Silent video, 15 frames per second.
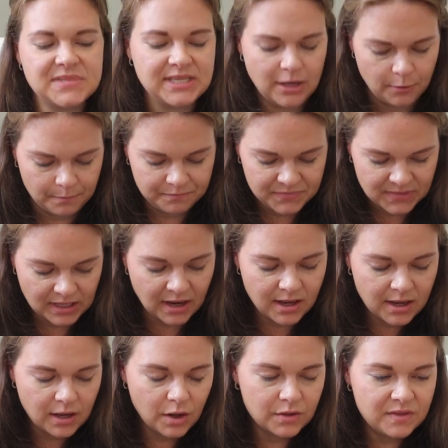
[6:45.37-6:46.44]
So
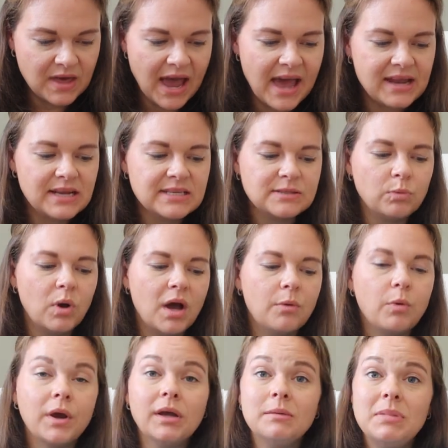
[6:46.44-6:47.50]
that is
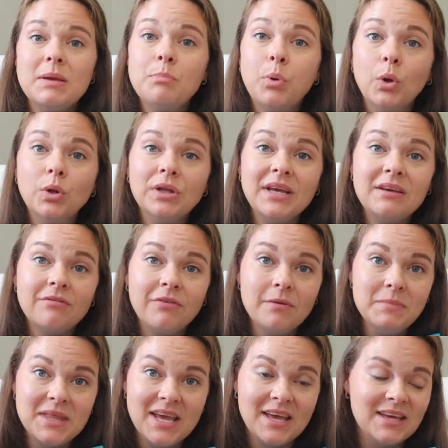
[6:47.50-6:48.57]
what we're going to be pulling
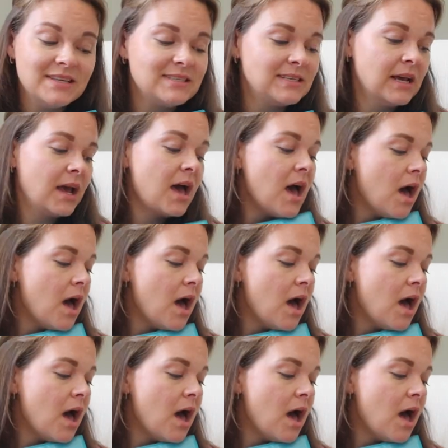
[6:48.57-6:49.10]
from this.